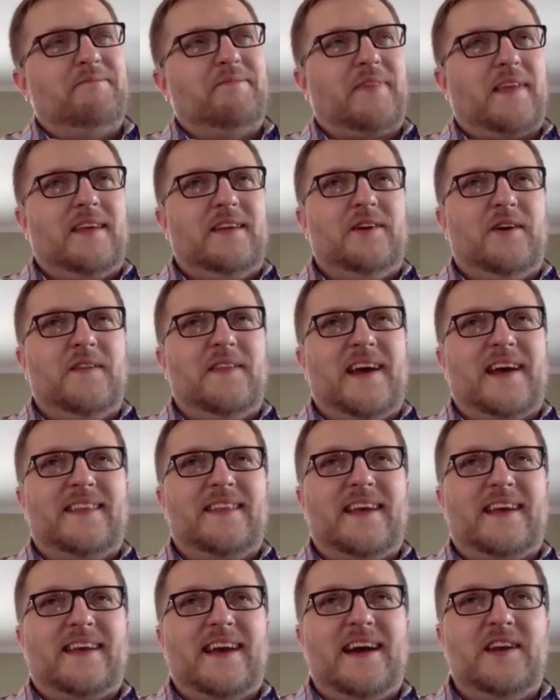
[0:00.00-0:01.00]
you know,
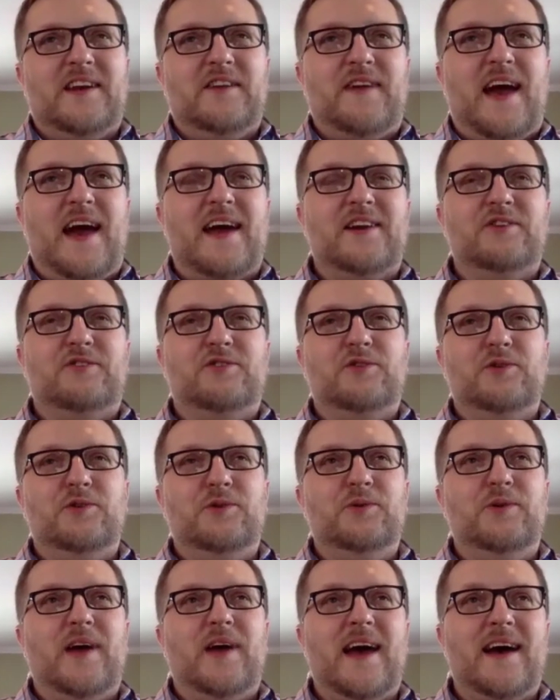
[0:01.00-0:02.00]
that kind of
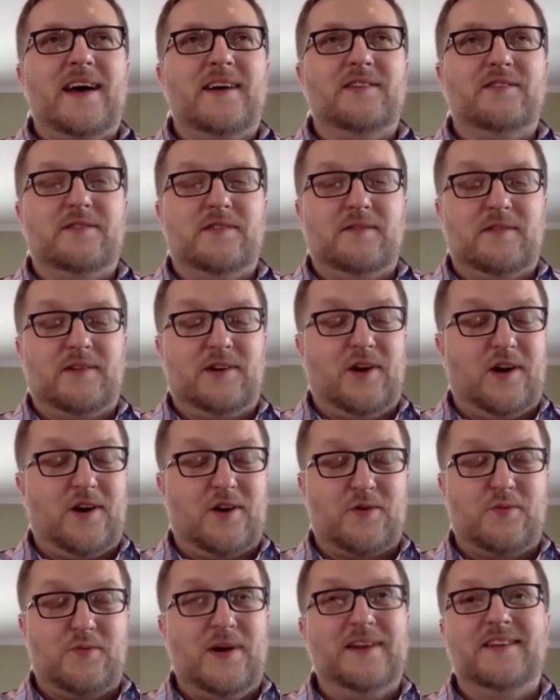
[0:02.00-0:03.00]
attitude has
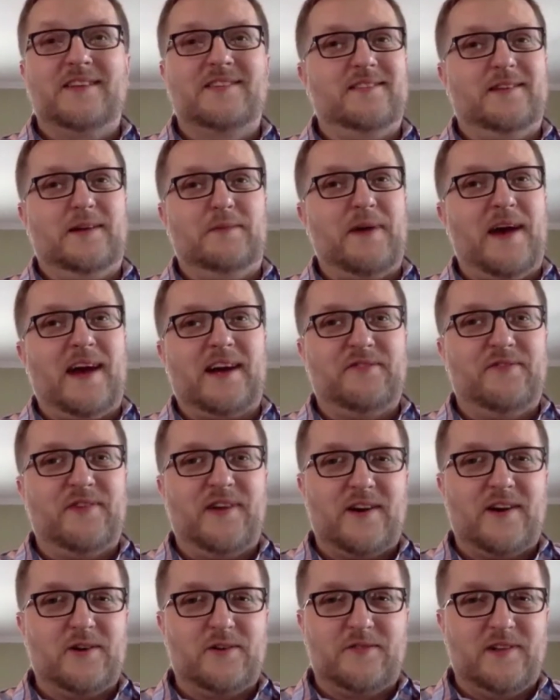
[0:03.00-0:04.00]
horrendously
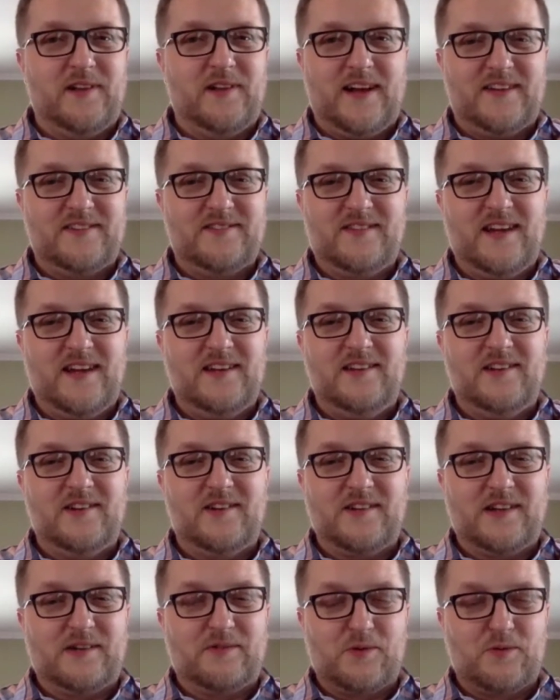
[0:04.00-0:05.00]
backfired over the last 10 years.
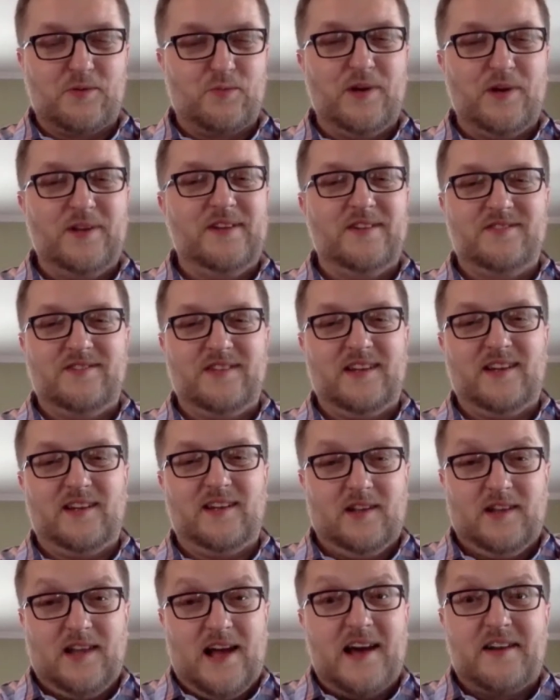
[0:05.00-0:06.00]
Like, we're witnessing
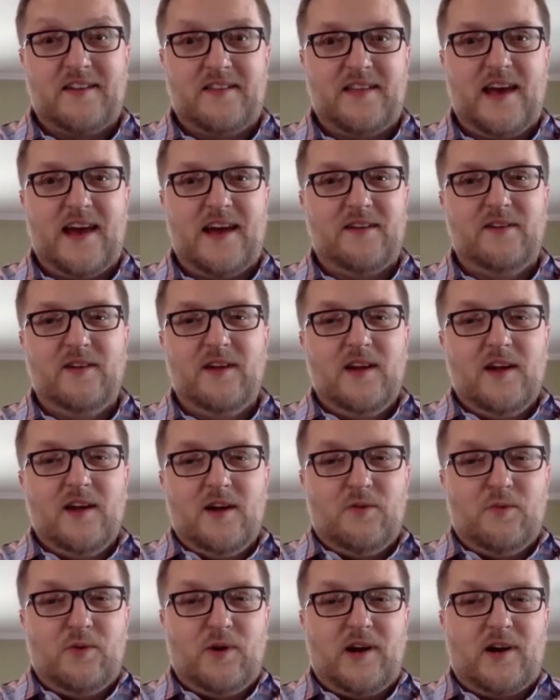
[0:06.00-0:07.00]
a lot of that,
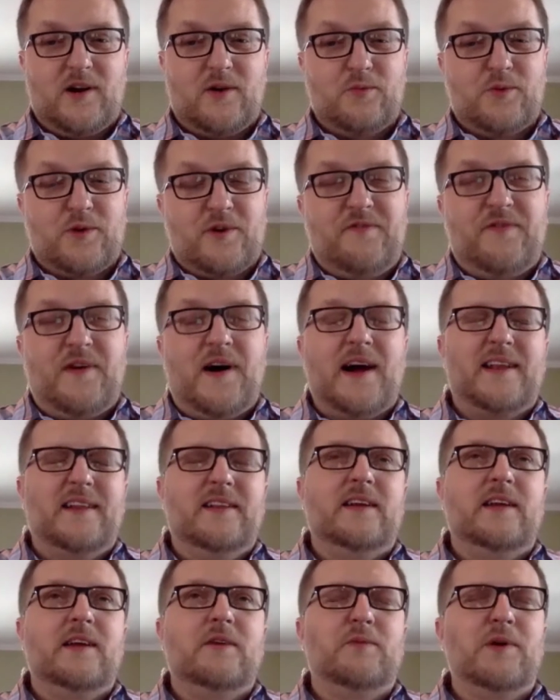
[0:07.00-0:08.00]
where
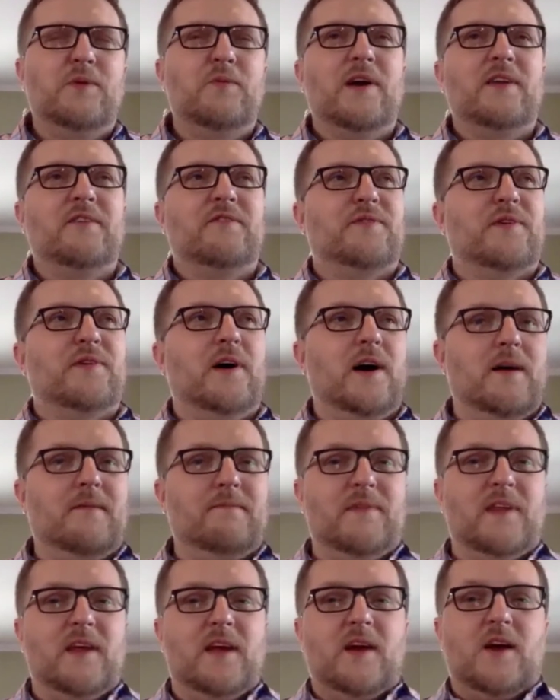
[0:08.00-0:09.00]
we went
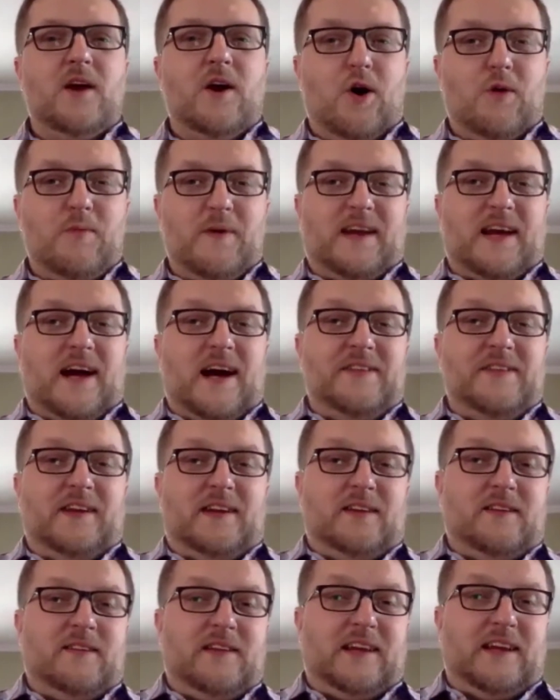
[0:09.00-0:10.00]
from, oh my god, they
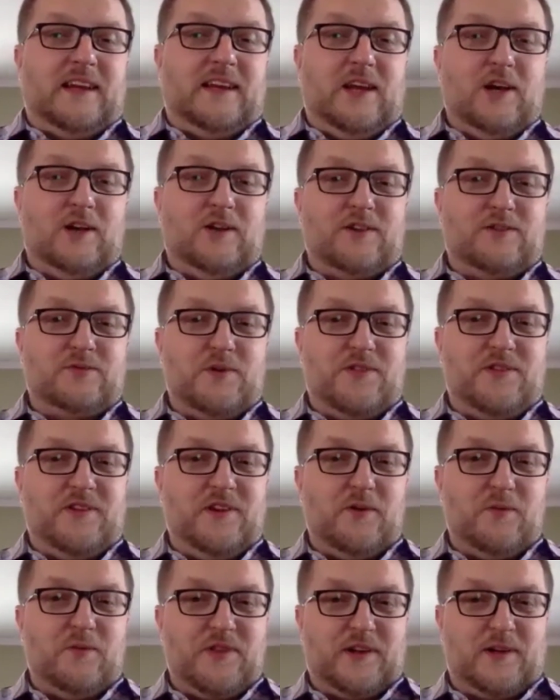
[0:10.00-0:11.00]
can kill us with, you
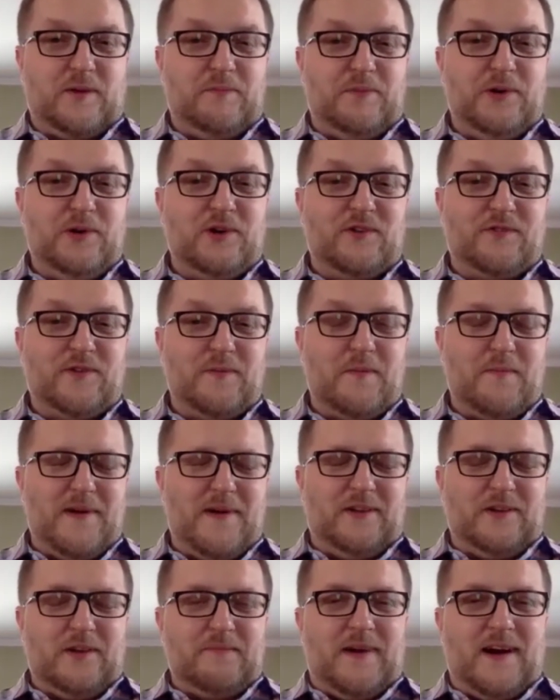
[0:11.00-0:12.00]
know, with a computer from a
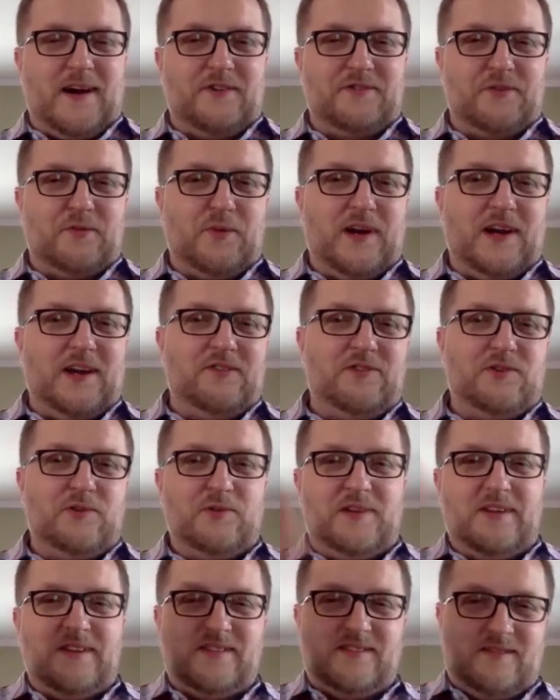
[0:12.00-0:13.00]
million miles away, to
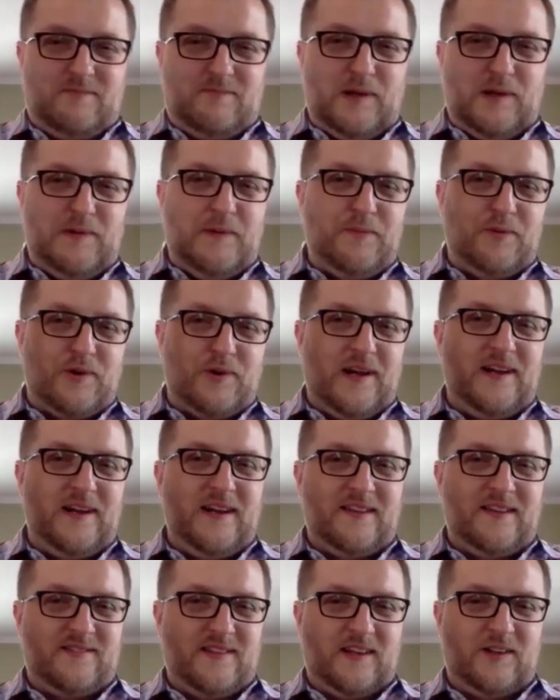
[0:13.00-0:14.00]
these people are
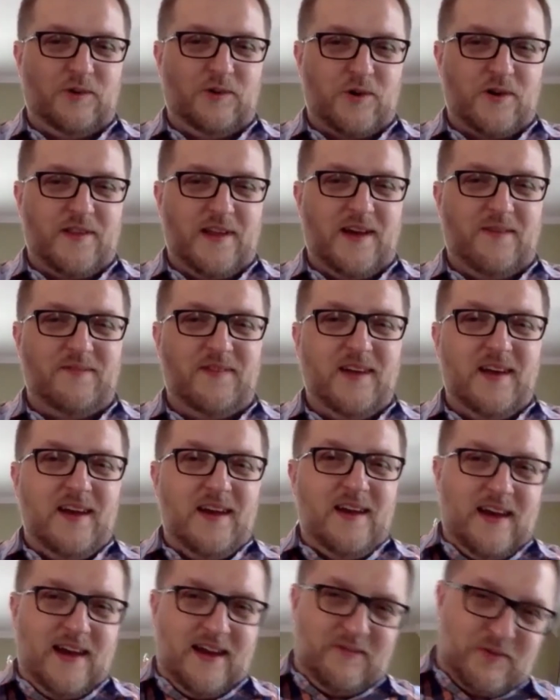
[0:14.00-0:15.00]
idiots, ignore them.
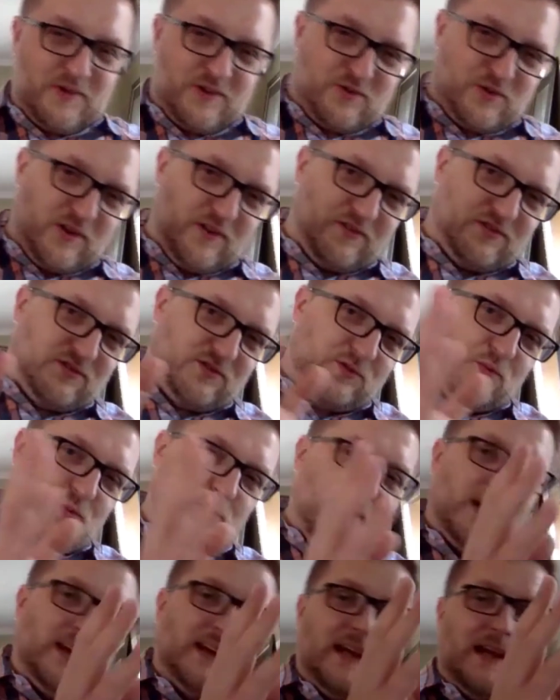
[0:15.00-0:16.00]
And we're sort of
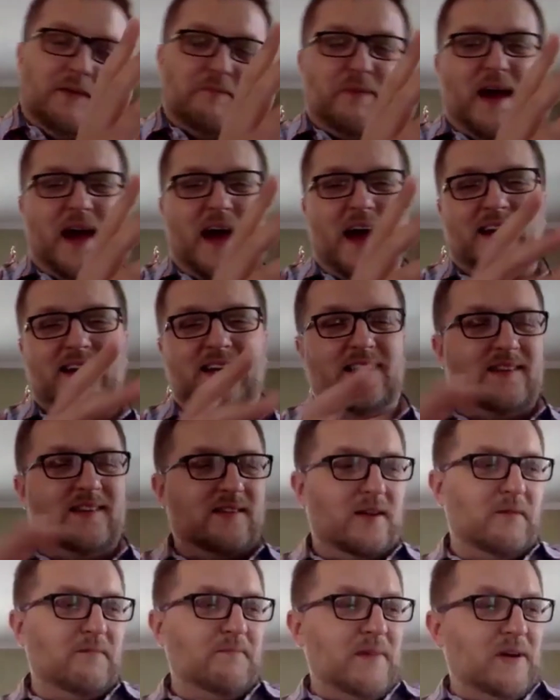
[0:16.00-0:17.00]
swinging back into
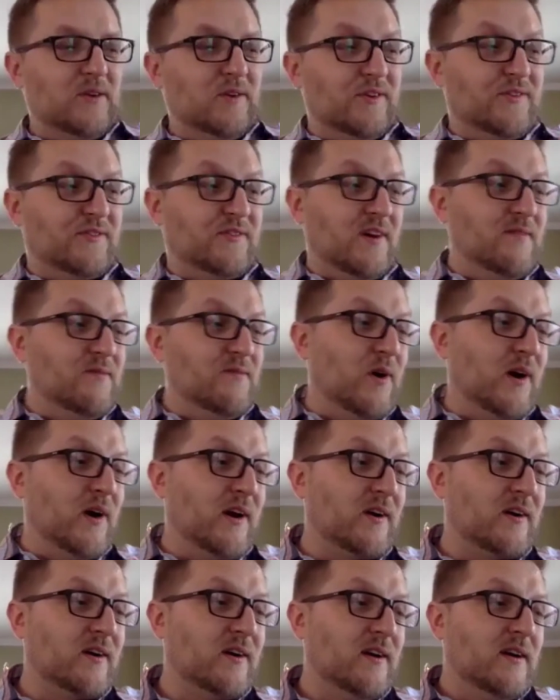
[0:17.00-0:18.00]
the middle
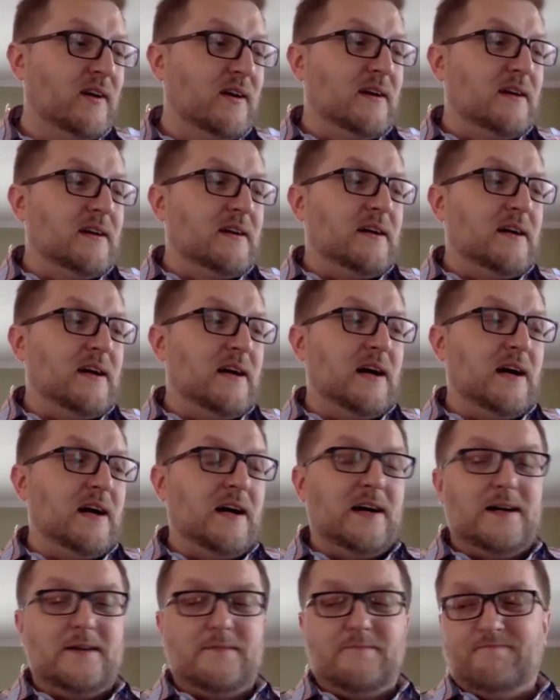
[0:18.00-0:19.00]
somewhere.
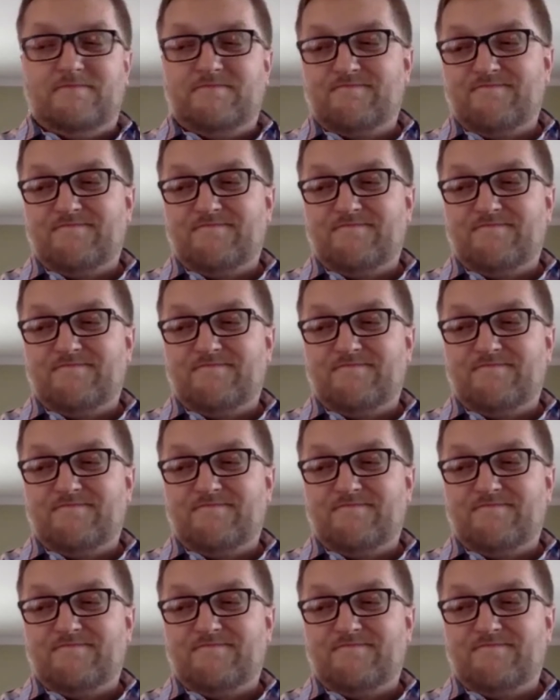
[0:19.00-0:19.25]
I